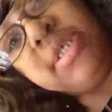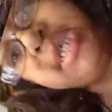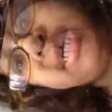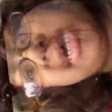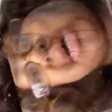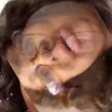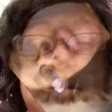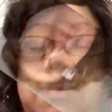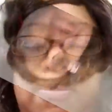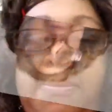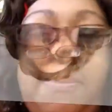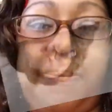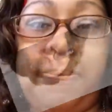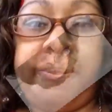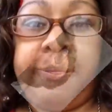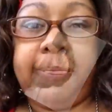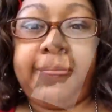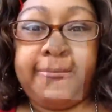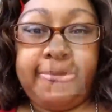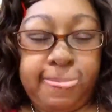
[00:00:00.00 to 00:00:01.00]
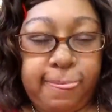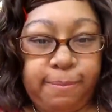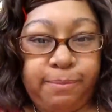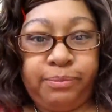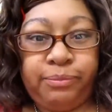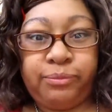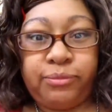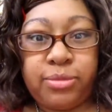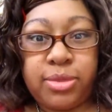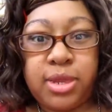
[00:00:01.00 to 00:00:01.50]
see y'all later.
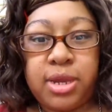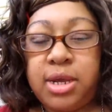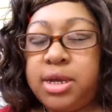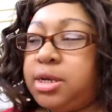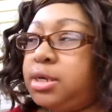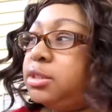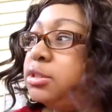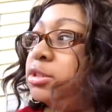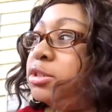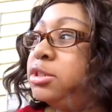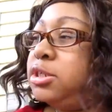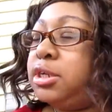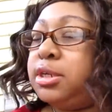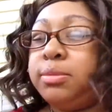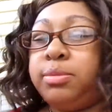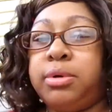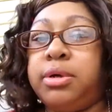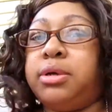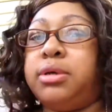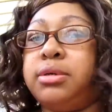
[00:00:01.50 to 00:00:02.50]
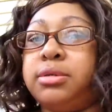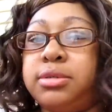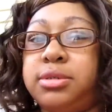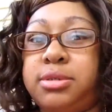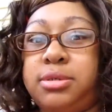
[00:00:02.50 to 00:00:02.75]
Jelly beans.